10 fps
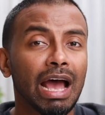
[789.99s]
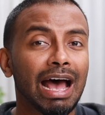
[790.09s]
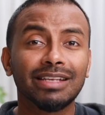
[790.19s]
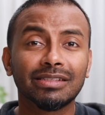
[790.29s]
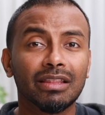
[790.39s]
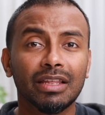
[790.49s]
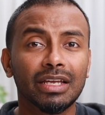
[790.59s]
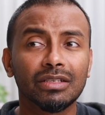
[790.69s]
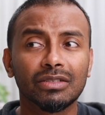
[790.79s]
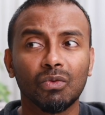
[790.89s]
Ask
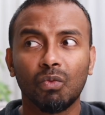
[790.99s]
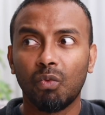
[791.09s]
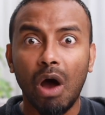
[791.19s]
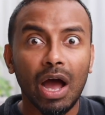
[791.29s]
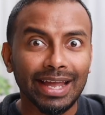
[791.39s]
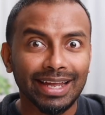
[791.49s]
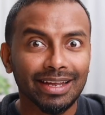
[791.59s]
things why,